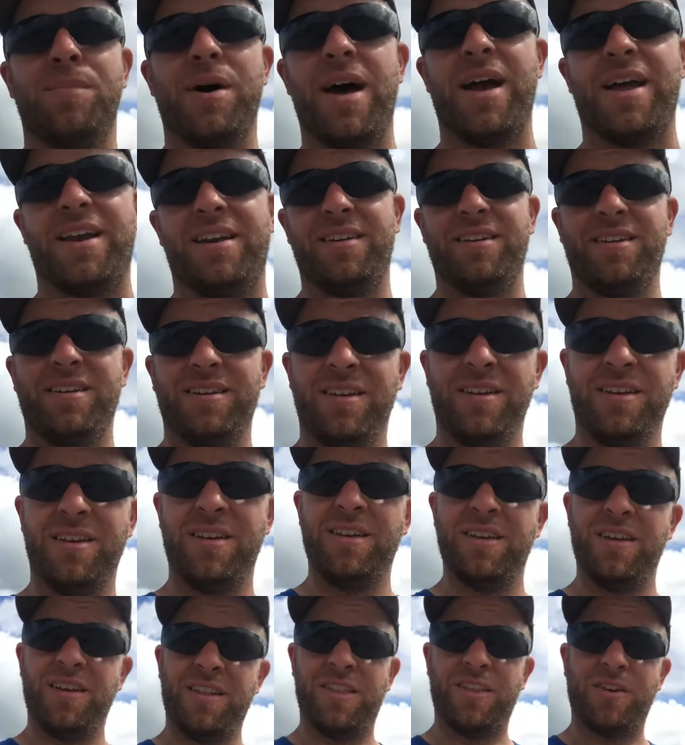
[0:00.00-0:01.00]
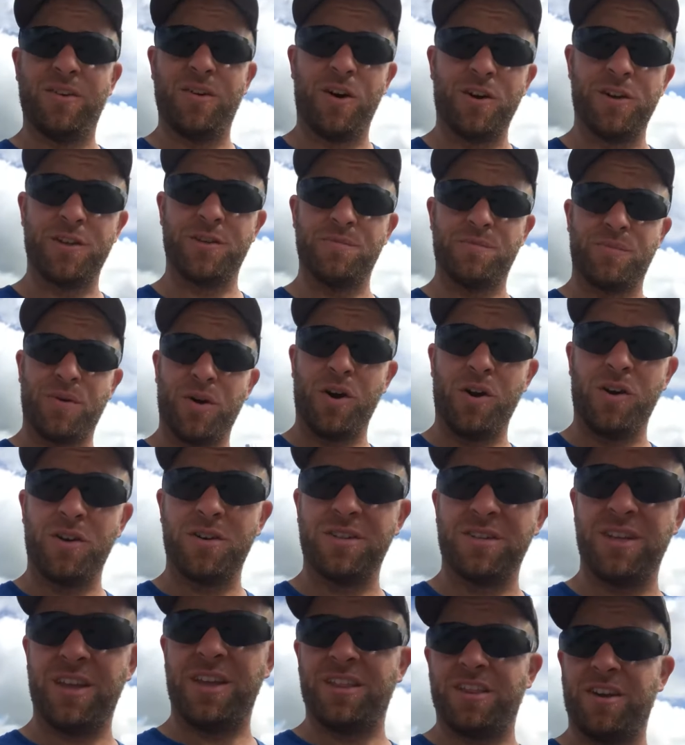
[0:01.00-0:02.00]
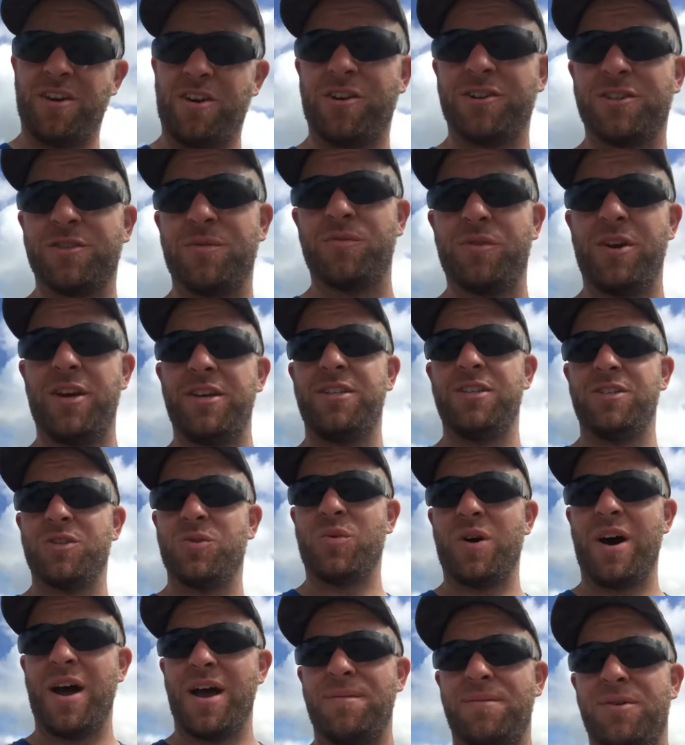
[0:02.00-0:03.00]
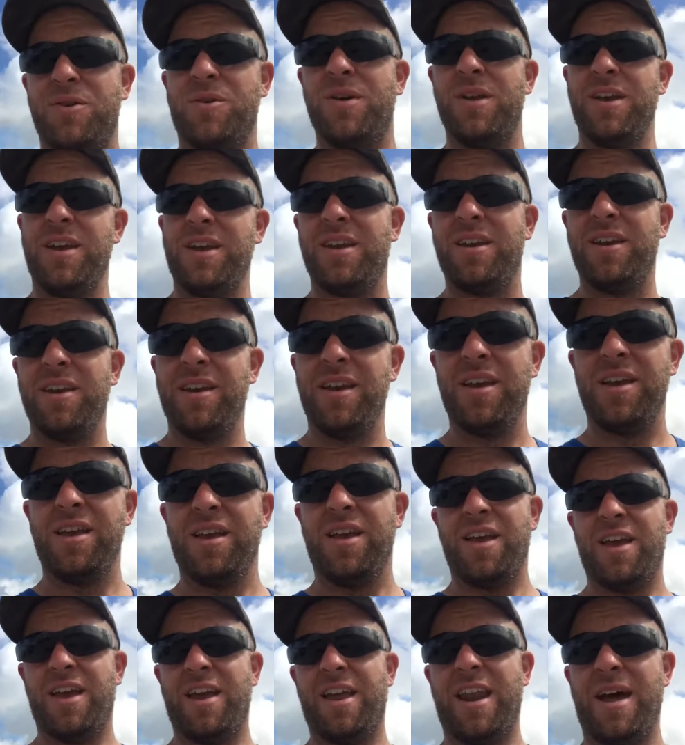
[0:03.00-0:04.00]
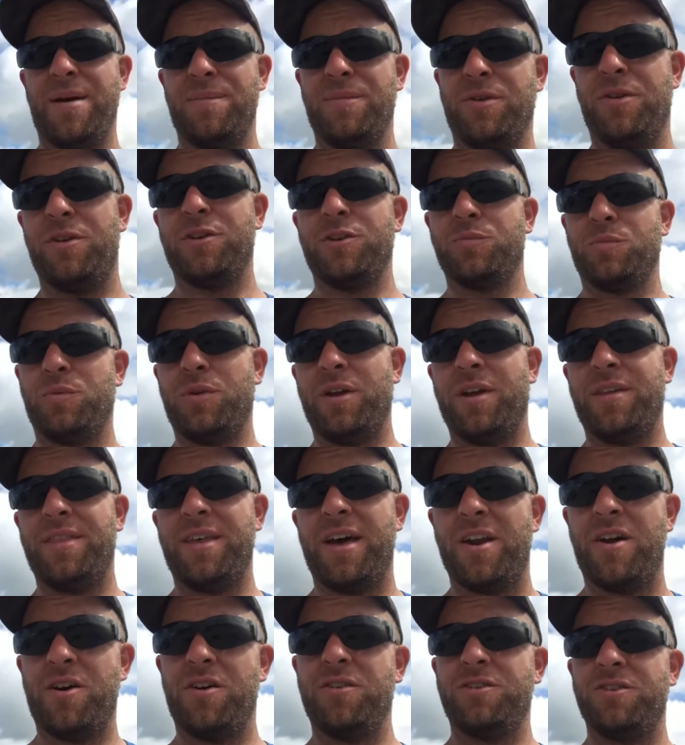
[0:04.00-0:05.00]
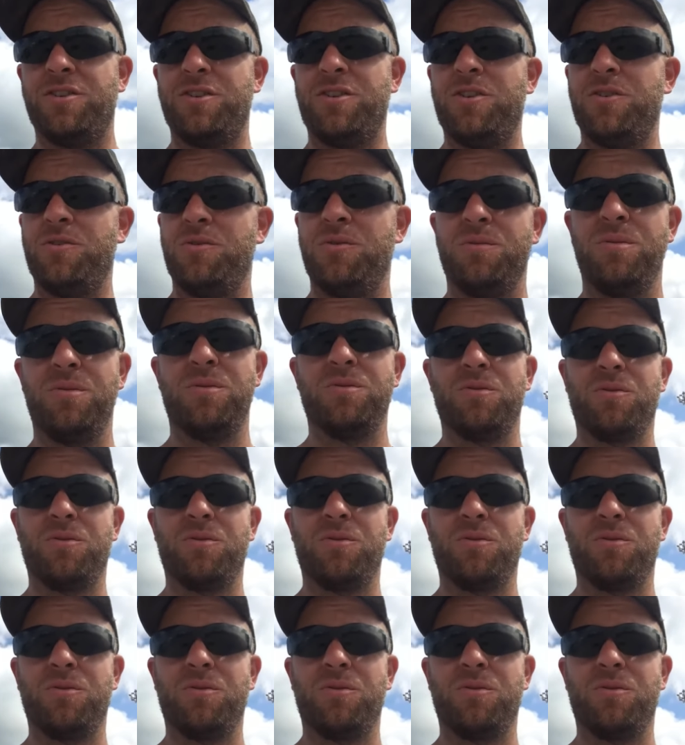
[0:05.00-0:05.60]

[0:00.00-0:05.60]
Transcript: But there are some perks and there are some reasons why I'm doing it, and I'm going to explain that all to you